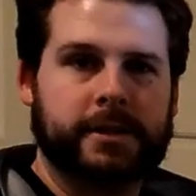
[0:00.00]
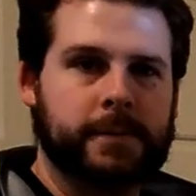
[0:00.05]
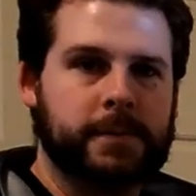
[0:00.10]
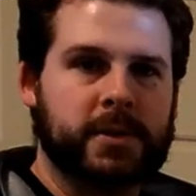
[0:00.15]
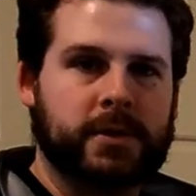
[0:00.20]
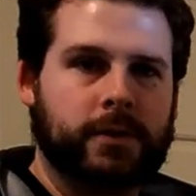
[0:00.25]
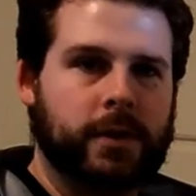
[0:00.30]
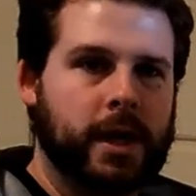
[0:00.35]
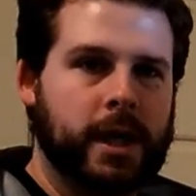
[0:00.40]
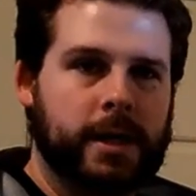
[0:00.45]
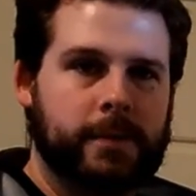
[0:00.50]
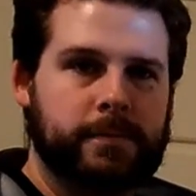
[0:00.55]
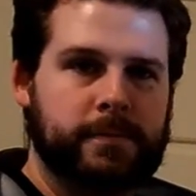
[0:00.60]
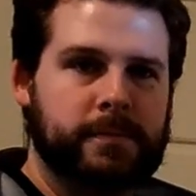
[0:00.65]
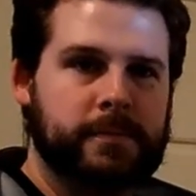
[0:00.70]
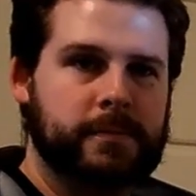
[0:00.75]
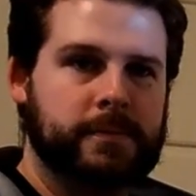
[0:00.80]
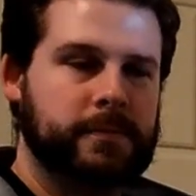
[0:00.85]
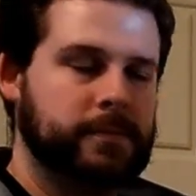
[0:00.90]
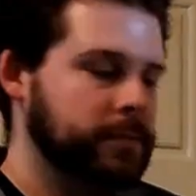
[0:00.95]
subscribe,
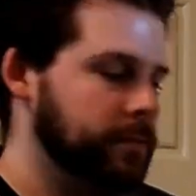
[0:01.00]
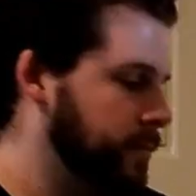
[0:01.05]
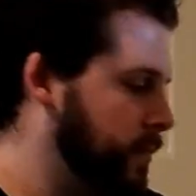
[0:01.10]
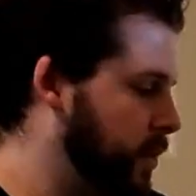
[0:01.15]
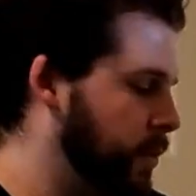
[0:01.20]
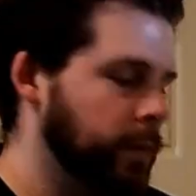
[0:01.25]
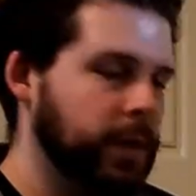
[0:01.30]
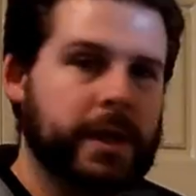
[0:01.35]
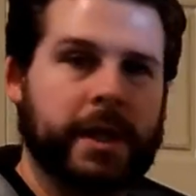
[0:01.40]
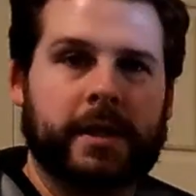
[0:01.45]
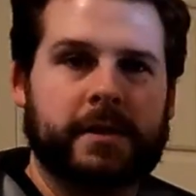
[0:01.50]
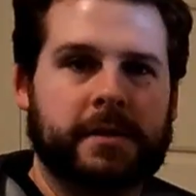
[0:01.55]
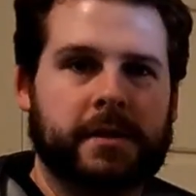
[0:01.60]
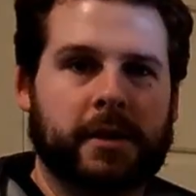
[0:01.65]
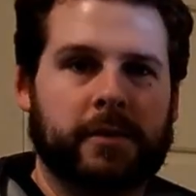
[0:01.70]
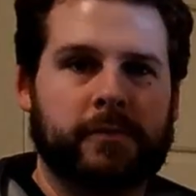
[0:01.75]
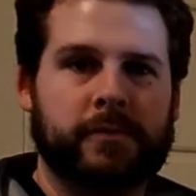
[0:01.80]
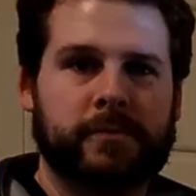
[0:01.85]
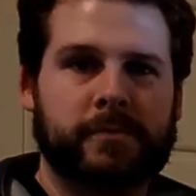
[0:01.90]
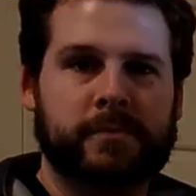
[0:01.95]
do all that
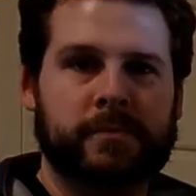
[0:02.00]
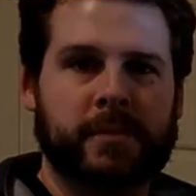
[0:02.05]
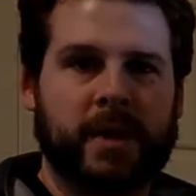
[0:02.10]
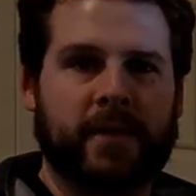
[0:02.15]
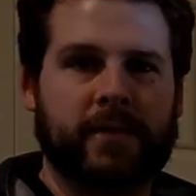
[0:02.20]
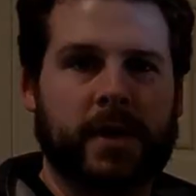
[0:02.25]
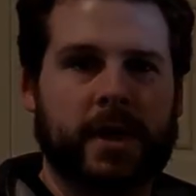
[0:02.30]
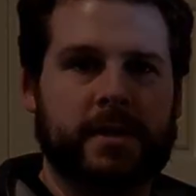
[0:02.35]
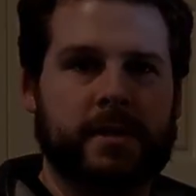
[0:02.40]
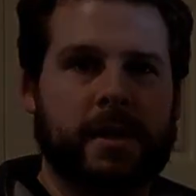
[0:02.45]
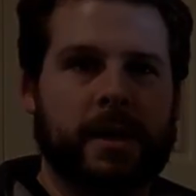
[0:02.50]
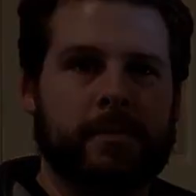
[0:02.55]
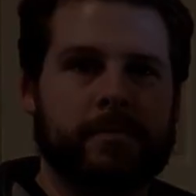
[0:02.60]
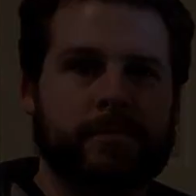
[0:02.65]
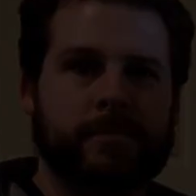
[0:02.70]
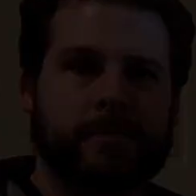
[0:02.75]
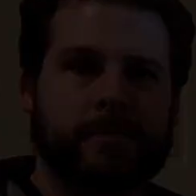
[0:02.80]
stuff. Have a nice day.